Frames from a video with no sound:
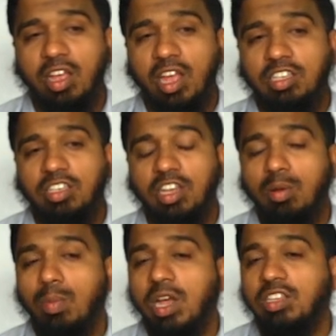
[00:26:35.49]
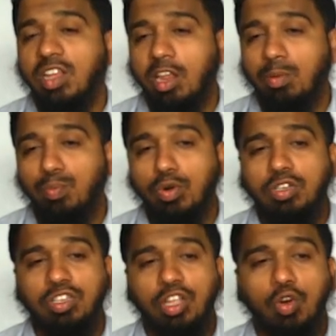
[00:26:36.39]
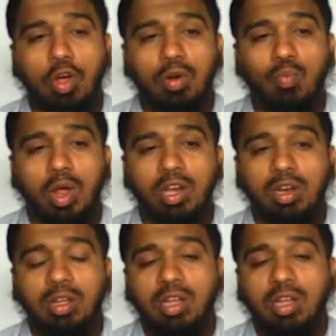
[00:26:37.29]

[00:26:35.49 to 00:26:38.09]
And sigma is the input, 0 or 1.